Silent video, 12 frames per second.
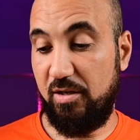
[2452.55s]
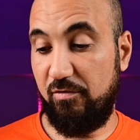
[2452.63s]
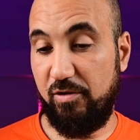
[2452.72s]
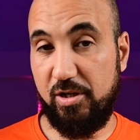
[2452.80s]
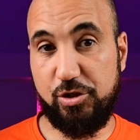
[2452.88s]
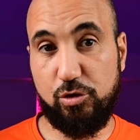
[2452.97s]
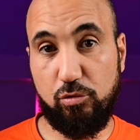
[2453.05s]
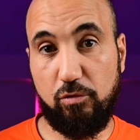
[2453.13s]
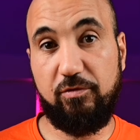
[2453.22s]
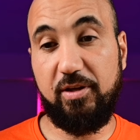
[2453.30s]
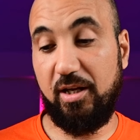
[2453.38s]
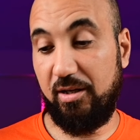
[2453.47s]
version
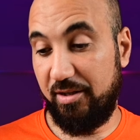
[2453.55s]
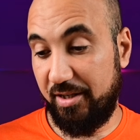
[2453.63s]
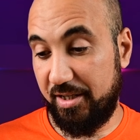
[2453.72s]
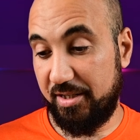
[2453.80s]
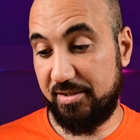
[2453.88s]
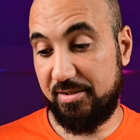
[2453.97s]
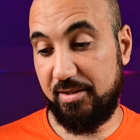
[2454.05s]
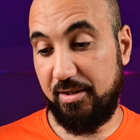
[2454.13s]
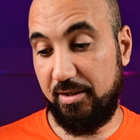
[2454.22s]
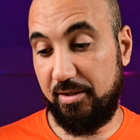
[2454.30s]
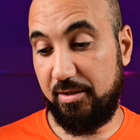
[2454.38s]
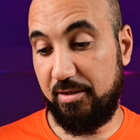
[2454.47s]
of ELRS
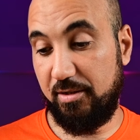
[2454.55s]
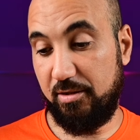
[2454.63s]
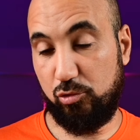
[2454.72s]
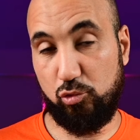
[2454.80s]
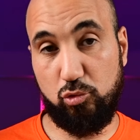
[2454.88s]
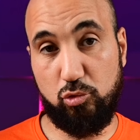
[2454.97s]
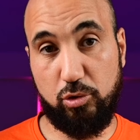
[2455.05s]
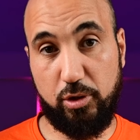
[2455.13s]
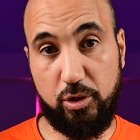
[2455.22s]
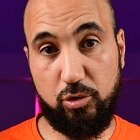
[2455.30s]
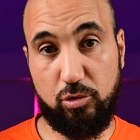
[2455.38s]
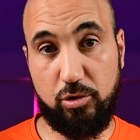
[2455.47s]
into
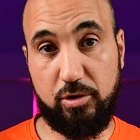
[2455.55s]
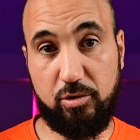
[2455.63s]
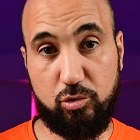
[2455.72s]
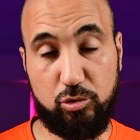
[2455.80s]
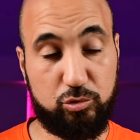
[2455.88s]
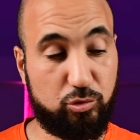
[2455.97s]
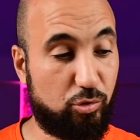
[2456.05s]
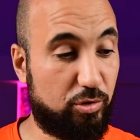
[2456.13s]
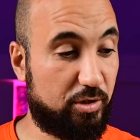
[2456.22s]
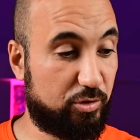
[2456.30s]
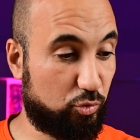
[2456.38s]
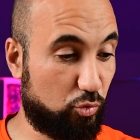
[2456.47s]
your
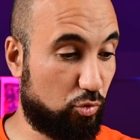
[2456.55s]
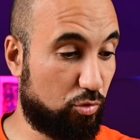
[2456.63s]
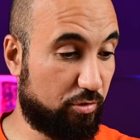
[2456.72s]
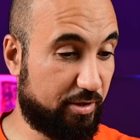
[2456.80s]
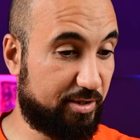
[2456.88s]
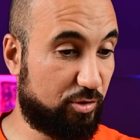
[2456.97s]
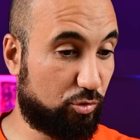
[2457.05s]
controller too, radio